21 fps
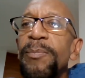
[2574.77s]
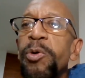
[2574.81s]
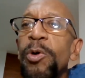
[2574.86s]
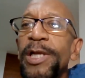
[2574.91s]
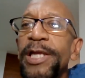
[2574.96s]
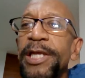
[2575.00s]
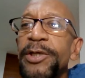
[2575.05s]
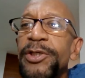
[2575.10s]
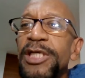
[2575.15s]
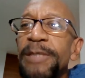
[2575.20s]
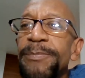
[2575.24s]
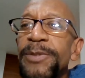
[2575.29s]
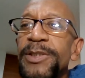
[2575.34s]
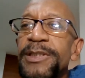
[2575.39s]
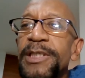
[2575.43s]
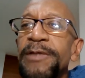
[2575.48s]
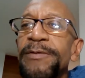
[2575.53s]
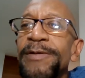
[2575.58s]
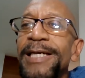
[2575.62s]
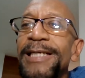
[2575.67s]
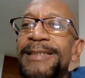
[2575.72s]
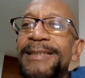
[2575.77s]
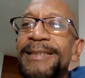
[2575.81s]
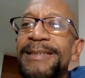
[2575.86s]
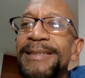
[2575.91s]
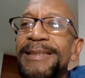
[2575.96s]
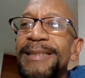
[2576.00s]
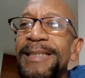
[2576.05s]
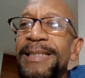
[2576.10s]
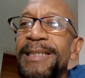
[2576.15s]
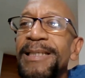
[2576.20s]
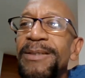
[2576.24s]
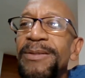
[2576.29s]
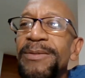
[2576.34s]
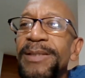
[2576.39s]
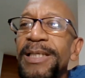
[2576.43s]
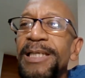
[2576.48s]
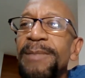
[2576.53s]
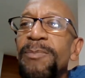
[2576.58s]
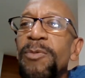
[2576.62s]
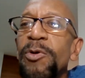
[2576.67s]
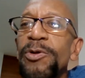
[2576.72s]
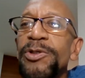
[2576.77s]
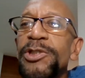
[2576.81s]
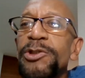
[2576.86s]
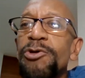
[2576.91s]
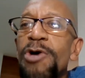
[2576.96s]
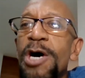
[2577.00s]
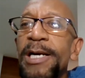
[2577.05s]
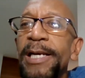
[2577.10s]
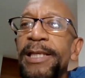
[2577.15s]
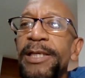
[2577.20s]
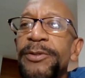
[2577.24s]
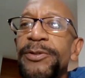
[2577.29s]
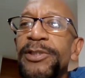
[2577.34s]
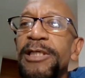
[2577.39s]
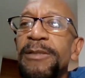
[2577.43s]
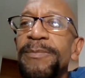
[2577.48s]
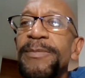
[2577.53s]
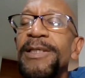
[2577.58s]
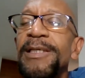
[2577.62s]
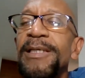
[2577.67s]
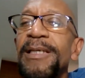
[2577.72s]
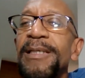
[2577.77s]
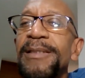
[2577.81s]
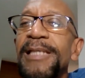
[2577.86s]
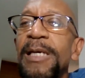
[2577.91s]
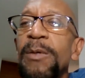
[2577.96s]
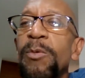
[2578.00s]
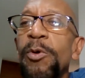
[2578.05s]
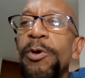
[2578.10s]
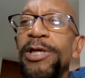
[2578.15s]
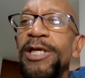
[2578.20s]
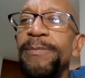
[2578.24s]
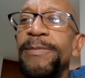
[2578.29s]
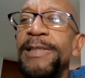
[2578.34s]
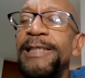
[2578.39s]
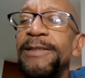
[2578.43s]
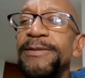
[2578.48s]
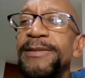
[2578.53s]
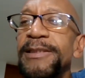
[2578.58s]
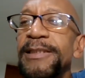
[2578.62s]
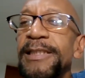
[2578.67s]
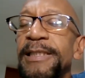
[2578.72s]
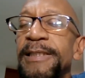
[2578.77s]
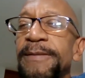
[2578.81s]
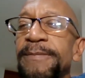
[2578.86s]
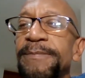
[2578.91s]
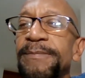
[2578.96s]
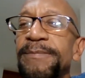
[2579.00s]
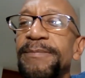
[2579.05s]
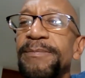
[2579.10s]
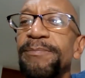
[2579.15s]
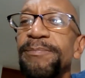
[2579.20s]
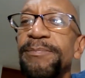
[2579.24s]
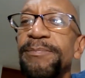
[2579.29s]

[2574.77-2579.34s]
Poor leadership is correct. You know, we need more strong leadership, not worry about the